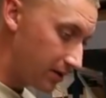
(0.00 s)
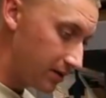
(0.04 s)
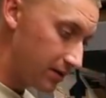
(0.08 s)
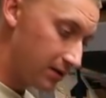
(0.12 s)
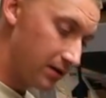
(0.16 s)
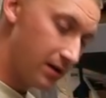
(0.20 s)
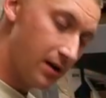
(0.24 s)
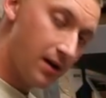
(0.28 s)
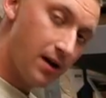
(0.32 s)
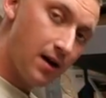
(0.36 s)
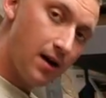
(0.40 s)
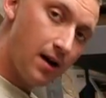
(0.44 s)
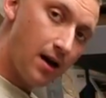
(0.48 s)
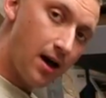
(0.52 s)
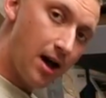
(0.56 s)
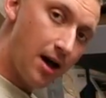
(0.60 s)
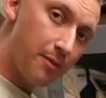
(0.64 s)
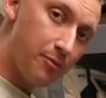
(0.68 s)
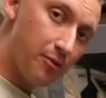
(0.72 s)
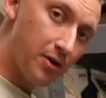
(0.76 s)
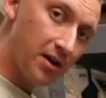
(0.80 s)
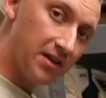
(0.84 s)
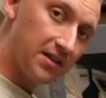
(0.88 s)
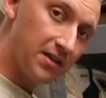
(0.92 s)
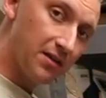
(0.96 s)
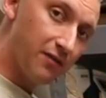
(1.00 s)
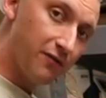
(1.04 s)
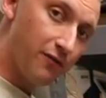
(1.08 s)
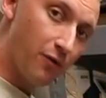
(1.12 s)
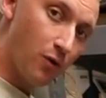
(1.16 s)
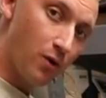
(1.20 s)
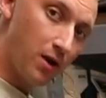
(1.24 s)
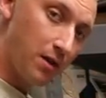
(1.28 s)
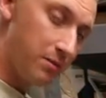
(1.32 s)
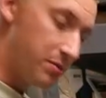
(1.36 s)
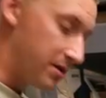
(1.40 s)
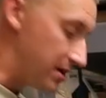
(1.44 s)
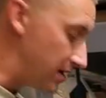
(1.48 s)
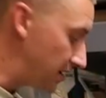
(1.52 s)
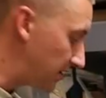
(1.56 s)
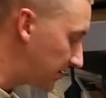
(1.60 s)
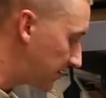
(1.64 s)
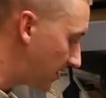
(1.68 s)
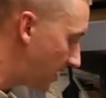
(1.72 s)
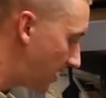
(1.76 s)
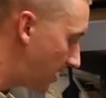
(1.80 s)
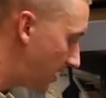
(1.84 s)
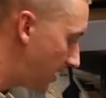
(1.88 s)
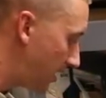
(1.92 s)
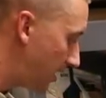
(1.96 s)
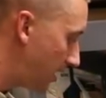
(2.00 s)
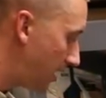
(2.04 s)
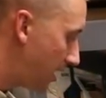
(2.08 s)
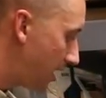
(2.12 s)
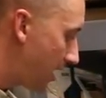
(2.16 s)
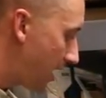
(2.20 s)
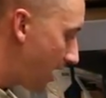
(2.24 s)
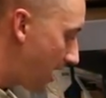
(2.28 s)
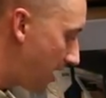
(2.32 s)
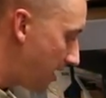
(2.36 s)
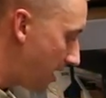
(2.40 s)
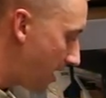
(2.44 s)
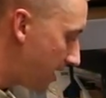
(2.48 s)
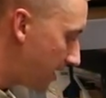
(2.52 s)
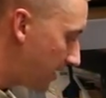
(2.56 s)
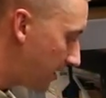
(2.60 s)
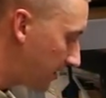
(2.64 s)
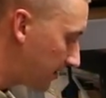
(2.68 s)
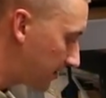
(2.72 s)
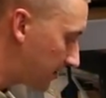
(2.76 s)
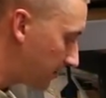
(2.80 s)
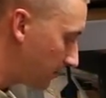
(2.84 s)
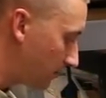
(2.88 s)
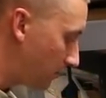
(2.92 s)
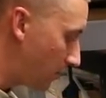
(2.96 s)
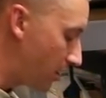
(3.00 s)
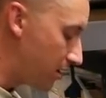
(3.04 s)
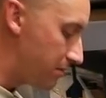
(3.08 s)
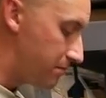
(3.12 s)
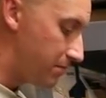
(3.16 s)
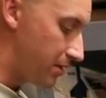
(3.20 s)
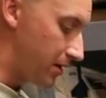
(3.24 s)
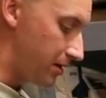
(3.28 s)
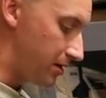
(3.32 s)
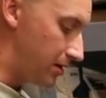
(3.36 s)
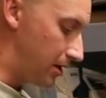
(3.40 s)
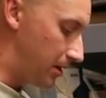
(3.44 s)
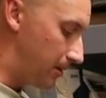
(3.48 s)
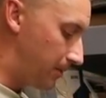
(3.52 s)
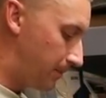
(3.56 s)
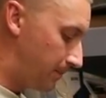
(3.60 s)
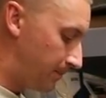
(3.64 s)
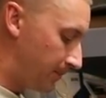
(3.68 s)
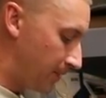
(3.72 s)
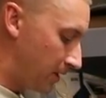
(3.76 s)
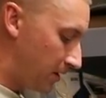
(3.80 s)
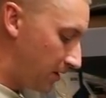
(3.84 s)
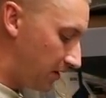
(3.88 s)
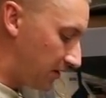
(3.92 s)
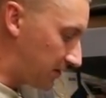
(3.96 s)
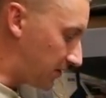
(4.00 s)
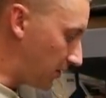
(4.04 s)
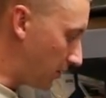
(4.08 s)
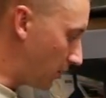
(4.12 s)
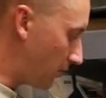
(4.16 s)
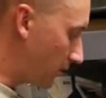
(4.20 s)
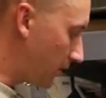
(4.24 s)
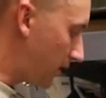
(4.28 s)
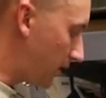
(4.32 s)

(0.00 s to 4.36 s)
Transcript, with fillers: button operates at 40 PSI and that hits the run button. So